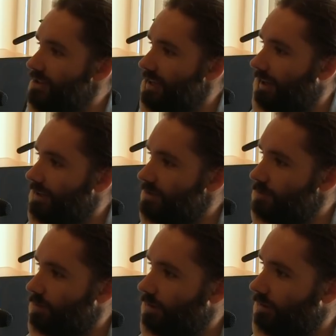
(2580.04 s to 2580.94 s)

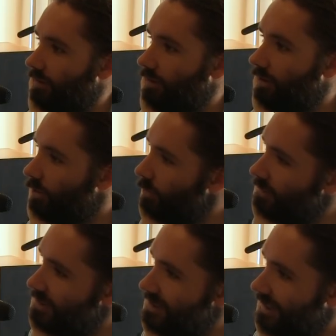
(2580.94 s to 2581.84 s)
Saudis were. Who
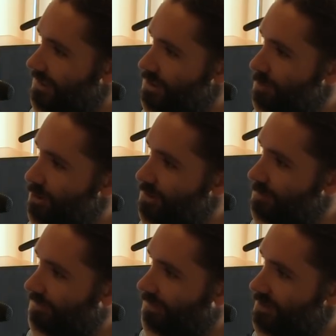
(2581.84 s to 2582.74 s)
are the Saudis supposed to
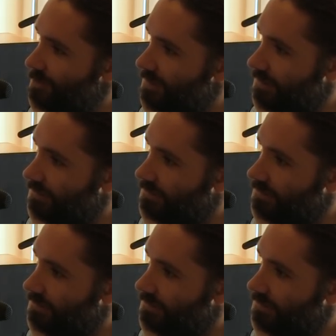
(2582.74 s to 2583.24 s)
be friends with?